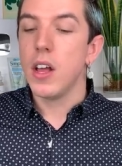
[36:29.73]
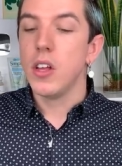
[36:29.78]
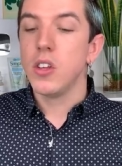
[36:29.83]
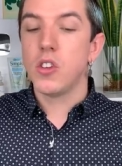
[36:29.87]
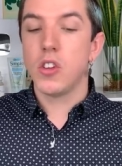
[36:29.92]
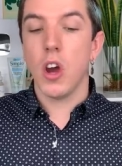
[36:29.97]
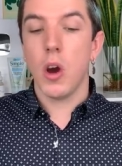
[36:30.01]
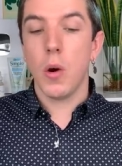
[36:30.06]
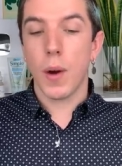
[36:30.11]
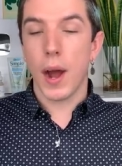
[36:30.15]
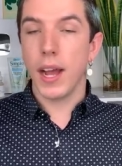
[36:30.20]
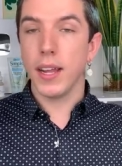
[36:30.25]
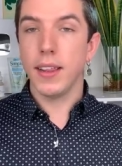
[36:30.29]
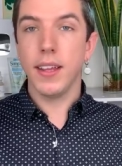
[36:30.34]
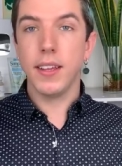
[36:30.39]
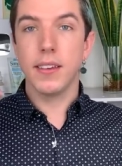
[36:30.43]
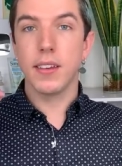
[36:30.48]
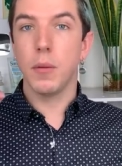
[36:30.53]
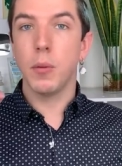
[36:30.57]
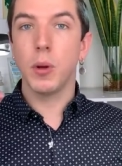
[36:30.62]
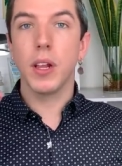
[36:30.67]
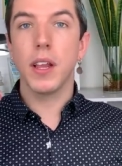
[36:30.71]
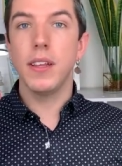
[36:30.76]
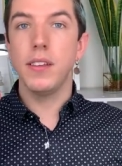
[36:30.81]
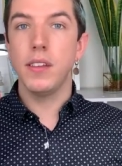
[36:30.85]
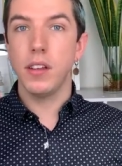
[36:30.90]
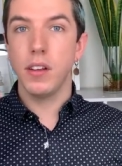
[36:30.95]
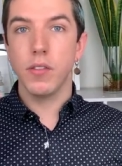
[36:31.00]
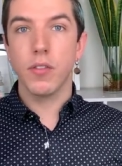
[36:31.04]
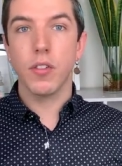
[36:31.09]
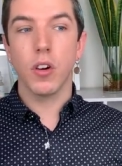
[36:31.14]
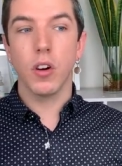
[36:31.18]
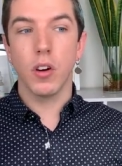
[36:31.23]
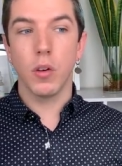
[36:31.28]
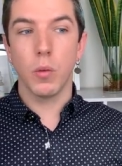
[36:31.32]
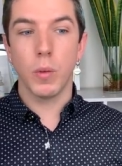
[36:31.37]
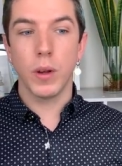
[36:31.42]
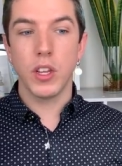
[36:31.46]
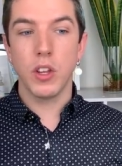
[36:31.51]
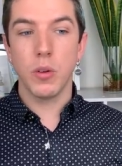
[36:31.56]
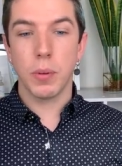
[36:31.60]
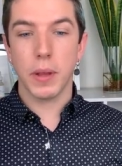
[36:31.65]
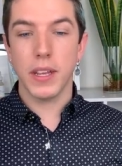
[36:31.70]
So I think double cleansing for
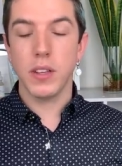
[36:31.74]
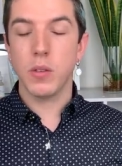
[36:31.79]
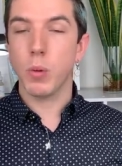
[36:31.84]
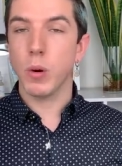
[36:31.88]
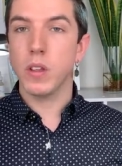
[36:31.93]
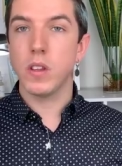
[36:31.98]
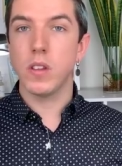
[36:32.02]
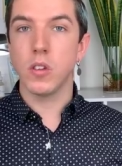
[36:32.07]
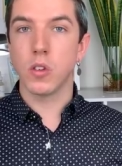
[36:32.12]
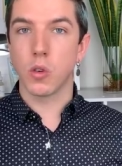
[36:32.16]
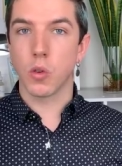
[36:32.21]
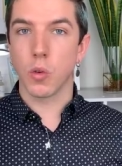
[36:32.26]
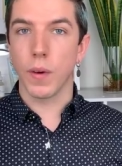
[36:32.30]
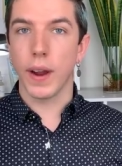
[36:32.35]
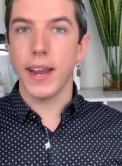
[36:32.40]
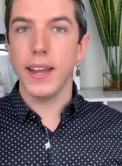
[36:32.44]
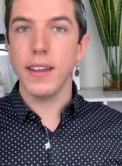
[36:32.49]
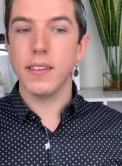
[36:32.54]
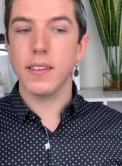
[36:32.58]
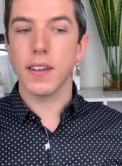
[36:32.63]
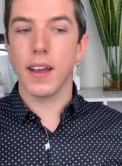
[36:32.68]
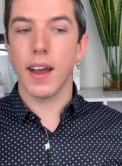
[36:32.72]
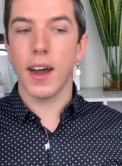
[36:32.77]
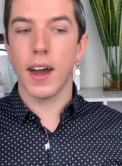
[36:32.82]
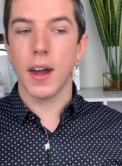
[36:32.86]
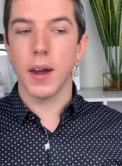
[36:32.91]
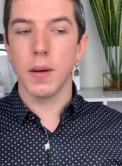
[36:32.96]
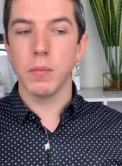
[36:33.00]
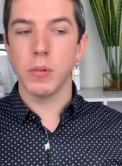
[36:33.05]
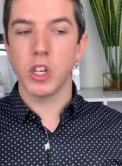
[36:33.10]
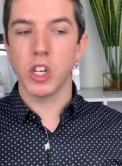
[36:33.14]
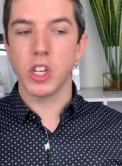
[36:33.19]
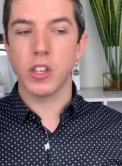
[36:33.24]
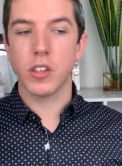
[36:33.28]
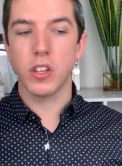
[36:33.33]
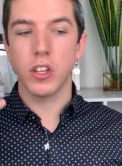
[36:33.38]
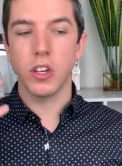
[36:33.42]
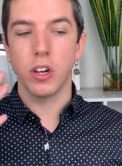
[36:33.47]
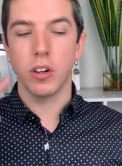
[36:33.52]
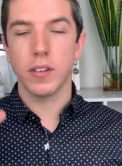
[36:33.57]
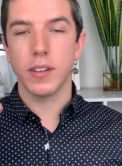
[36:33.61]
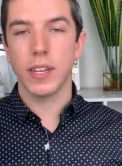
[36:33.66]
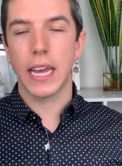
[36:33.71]
when you play sports is great, um, just, you
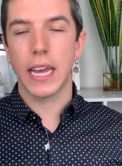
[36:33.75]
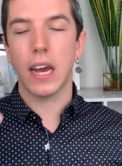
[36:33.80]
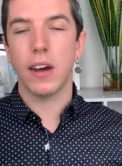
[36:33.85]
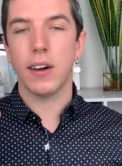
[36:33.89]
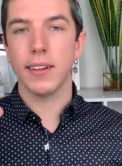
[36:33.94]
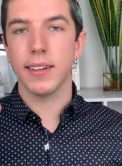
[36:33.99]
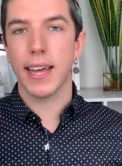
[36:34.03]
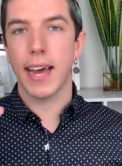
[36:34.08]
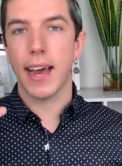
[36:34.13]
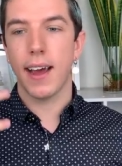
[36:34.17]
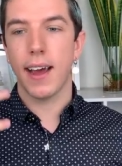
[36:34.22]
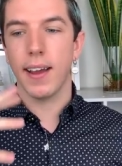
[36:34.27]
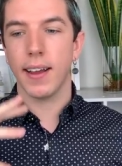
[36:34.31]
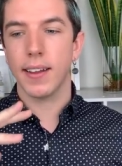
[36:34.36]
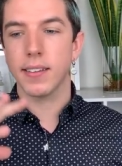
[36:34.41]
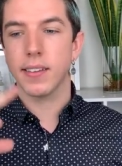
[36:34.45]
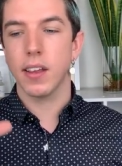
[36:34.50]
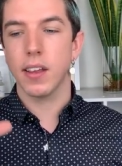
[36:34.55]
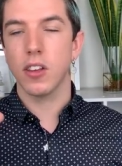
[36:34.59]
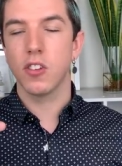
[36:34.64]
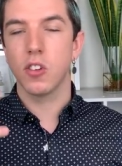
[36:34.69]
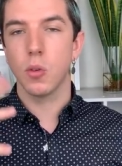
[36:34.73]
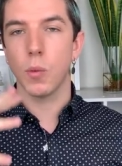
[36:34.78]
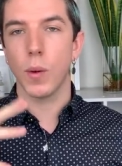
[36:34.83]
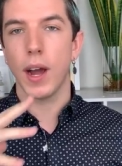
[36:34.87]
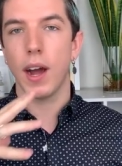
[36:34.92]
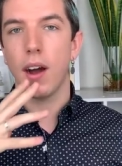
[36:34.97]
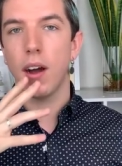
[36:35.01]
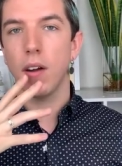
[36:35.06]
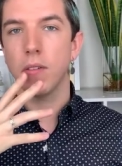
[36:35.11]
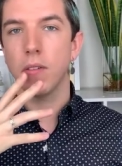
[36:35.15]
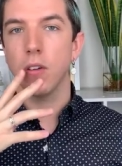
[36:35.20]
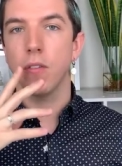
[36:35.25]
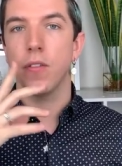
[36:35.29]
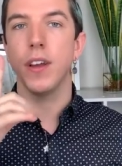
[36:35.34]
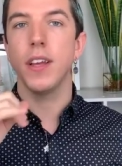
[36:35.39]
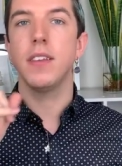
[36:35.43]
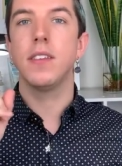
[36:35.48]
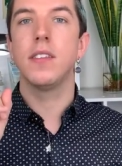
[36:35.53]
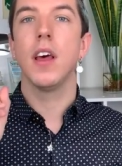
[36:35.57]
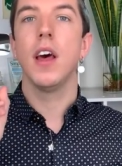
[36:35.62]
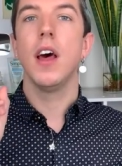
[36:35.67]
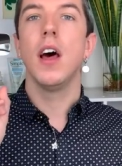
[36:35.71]
know, to get all that excess sweat off your
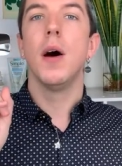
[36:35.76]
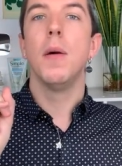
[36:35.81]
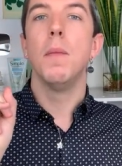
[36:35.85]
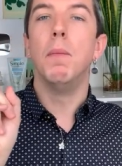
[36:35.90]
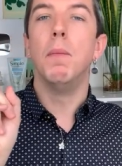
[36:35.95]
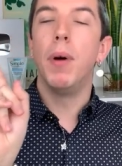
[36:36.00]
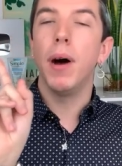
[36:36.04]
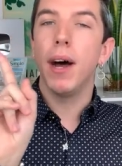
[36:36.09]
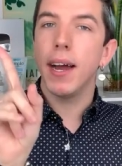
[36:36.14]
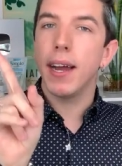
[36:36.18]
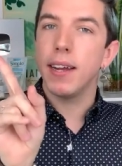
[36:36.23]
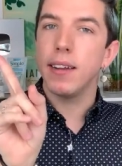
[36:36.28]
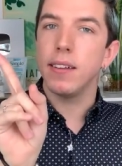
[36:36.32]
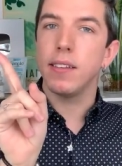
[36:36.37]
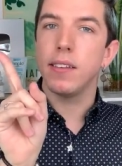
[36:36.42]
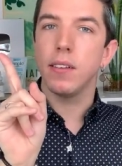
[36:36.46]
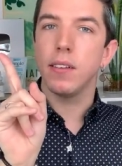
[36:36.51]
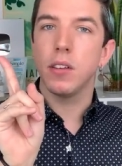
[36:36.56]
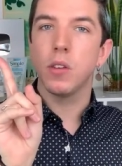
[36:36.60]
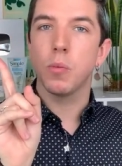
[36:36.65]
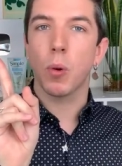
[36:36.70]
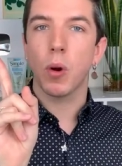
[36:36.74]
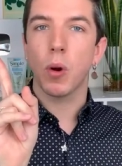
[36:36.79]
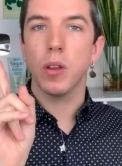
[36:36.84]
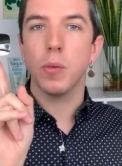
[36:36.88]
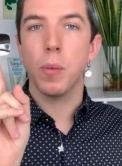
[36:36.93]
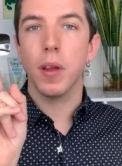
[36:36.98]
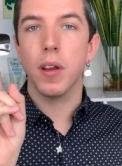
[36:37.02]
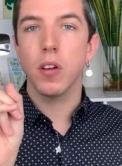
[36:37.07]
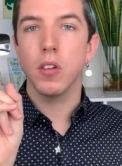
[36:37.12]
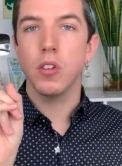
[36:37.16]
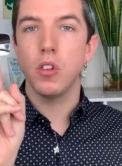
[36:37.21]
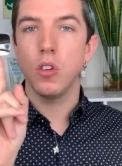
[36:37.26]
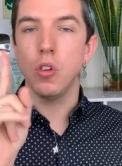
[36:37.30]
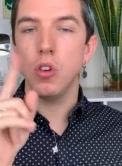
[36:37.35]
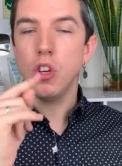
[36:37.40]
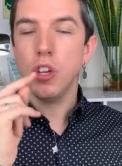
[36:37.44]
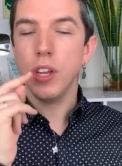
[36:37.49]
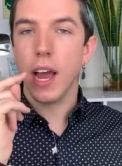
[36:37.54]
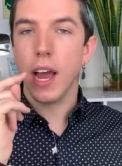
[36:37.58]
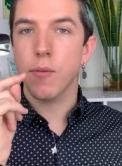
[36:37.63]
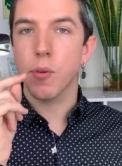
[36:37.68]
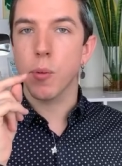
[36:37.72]
face. But sports players
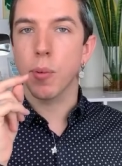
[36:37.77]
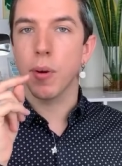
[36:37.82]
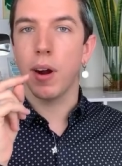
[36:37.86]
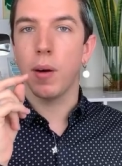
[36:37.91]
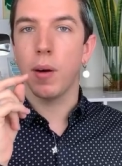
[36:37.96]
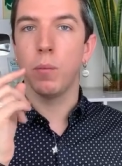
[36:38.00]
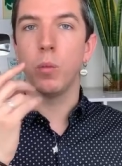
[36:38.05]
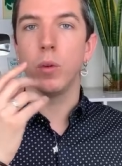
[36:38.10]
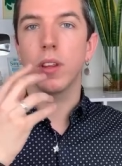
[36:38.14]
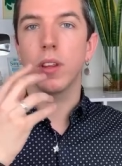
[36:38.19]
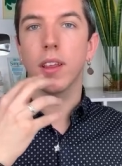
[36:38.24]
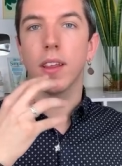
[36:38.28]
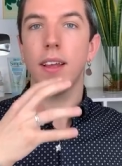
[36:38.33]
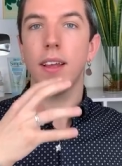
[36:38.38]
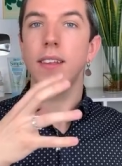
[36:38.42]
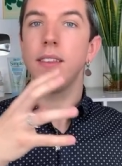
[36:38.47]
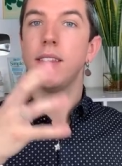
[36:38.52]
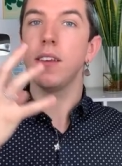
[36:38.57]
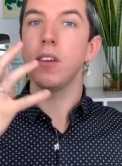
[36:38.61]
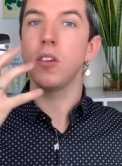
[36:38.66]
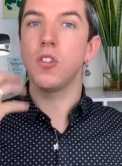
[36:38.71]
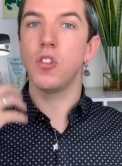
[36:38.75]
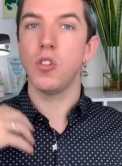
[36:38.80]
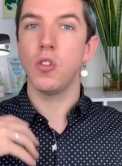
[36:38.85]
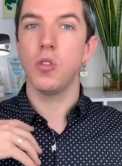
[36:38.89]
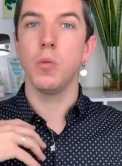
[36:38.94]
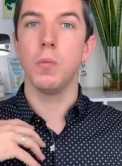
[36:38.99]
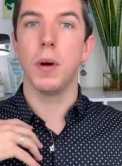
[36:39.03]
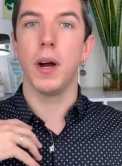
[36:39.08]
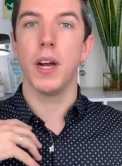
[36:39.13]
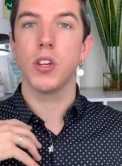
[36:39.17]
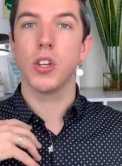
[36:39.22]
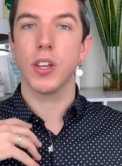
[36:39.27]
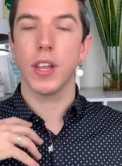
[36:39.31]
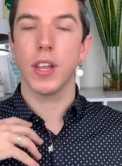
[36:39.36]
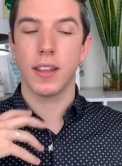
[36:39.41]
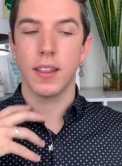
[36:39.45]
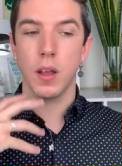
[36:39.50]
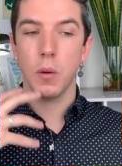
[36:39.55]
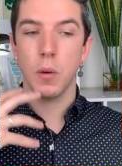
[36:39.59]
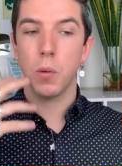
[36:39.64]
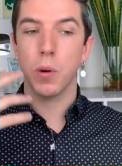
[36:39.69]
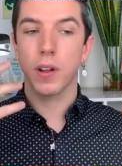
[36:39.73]
usually have a problem with cleansing too much. Like
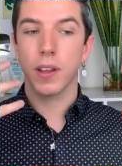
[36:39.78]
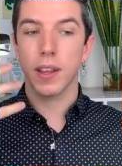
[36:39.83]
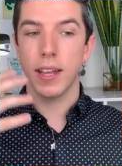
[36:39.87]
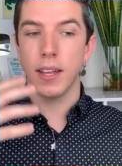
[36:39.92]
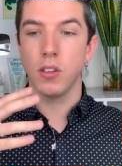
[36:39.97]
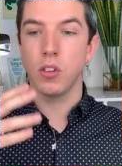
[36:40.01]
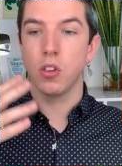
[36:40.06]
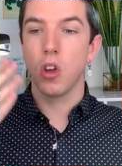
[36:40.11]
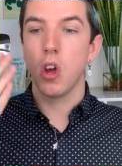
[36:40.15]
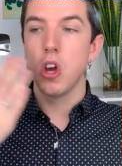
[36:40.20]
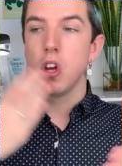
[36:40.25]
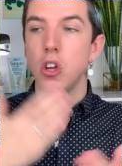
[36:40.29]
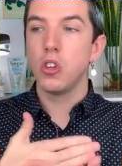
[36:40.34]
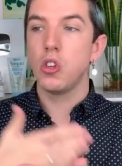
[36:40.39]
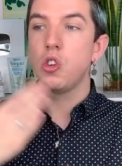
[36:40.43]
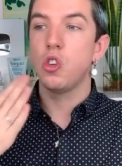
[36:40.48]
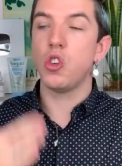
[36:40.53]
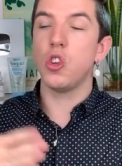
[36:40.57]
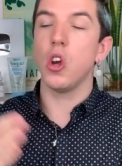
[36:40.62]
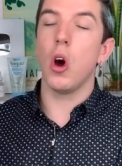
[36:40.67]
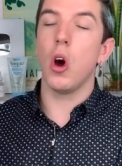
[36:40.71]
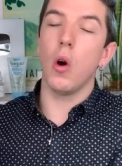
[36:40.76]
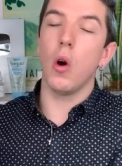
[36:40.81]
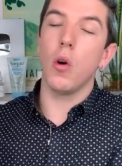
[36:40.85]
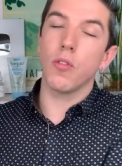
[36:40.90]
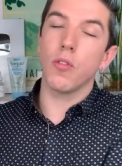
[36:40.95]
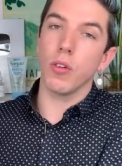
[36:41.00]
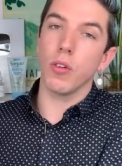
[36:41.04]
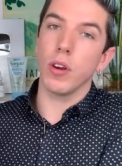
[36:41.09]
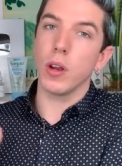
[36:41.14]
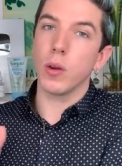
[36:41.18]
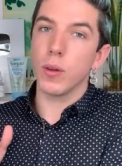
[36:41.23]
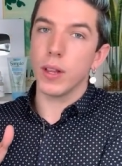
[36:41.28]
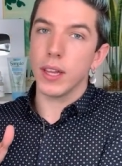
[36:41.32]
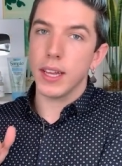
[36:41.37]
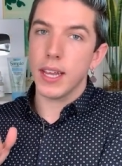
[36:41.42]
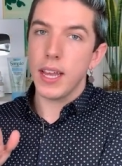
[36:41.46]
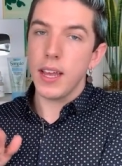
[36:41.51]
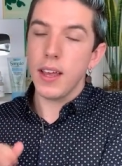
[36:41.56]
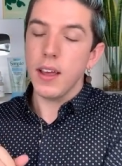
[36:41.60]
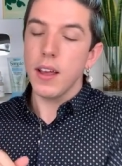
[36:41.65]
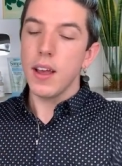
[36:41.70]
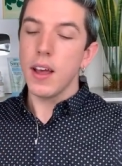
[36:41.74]
they will cleanse so
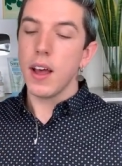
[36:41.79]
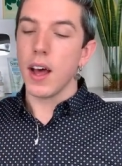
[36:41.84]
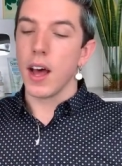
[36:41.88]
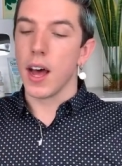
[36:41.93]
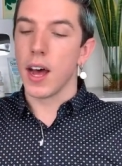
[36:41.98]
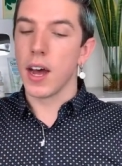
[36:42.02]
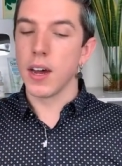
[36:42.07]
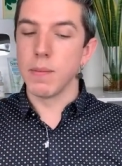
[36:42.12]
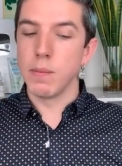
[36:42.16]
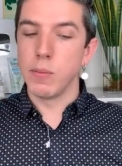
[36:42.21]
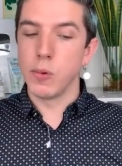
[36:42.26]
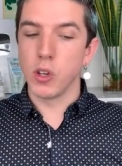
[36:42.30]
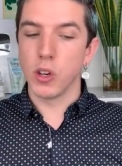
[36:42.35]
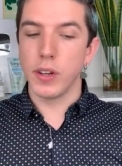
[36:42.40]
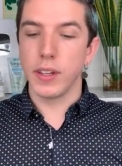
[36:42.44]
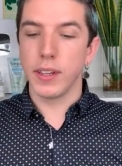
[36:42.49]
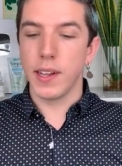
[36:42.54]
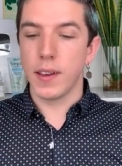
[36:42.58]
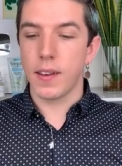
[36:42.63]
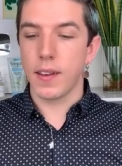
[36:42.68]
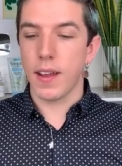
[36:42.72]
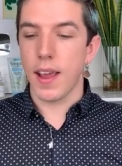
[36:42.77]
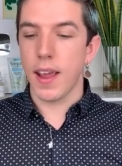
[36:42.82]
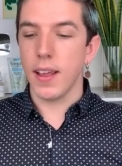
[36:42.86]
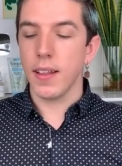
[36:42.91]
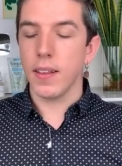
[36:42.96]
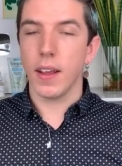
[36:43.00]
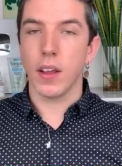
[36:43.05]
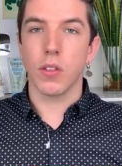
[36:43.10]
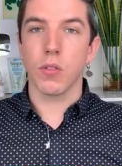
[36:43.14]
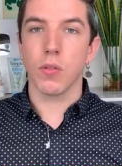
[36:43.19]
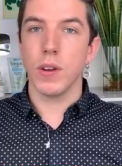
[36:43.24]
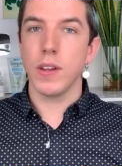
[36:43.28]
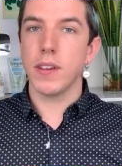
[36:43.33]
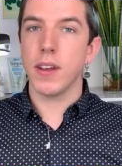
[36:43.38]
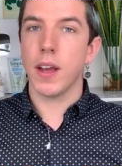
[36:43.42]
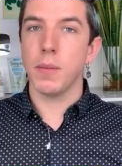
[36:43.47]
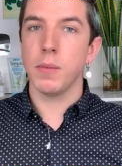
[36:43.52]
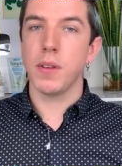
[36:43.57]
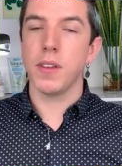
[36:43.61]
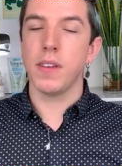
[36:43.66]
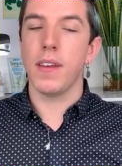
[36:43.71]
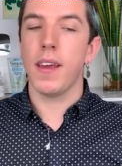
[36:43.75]
frequently um, during the day, like three
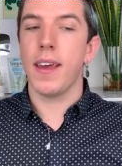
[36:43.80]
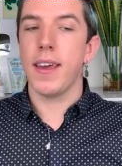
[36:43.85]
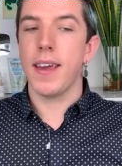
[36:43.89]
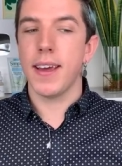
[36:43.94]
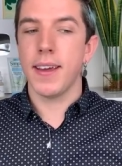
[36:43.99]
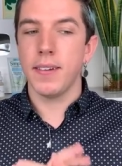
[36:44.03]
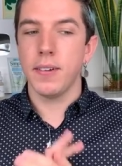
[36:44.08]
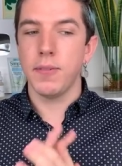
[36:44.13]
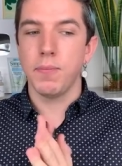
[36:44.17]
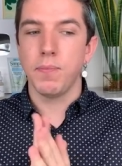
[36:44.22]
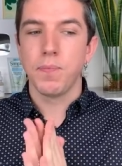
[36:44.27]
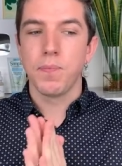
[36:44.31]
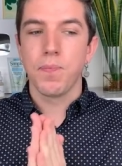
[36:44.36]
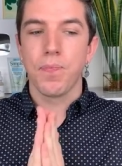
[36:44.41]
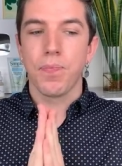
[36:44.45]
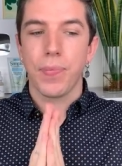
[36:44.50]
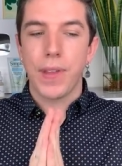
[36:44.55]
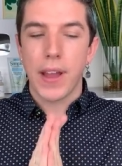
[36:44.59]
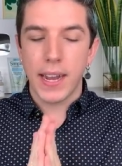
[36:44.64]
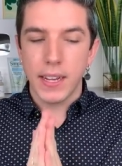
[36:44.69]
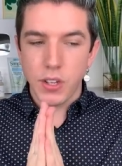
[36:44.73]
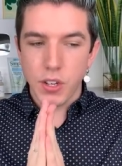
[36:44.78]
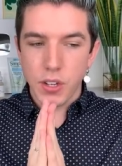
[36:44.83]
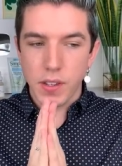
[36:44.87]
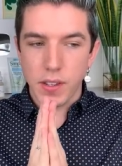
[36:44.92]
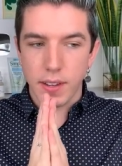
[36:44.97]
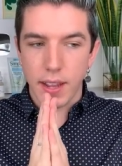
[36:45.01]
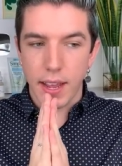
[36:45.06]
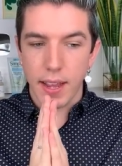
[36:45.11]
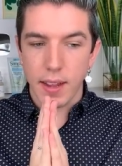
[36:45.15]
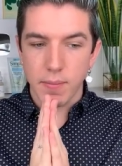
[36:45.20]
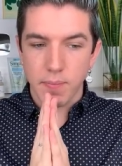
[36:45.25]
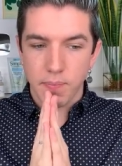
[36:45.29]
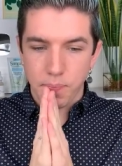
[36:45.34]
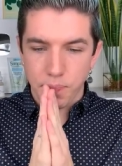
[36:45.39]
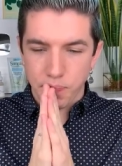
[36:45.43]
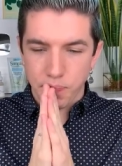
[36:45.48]
times a day. And I just say,